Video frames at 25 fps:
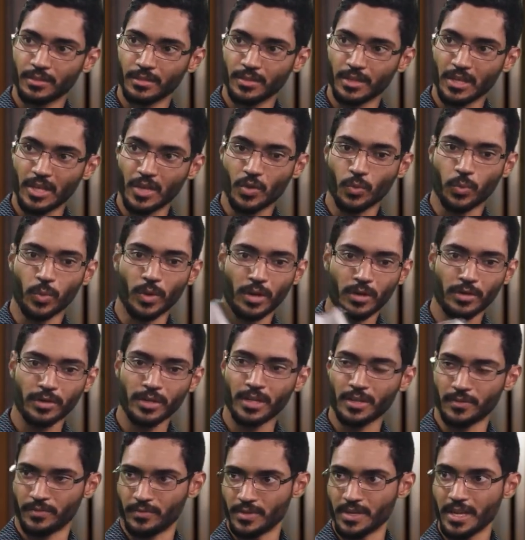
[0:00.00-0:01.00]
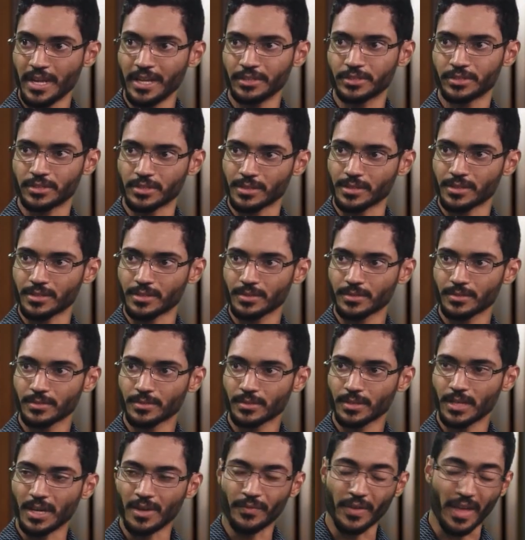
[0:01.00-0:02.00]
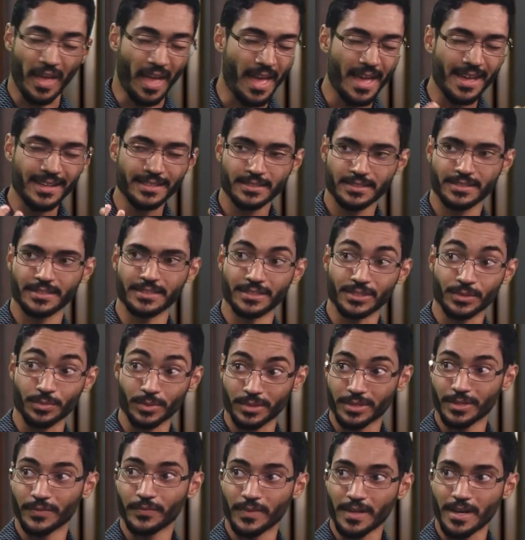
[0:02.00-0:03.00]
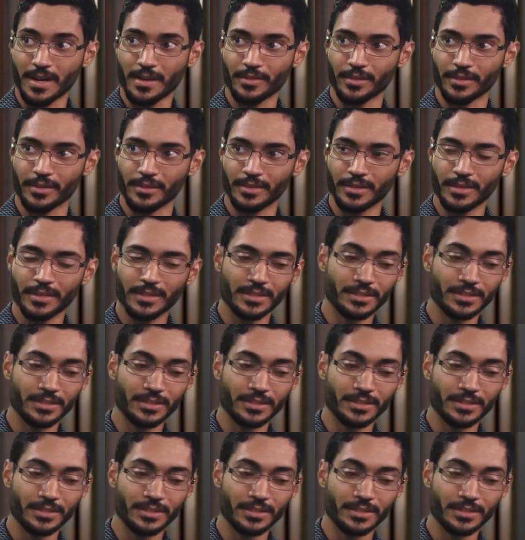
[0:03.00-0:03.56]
equality of nature, of essence with the Father.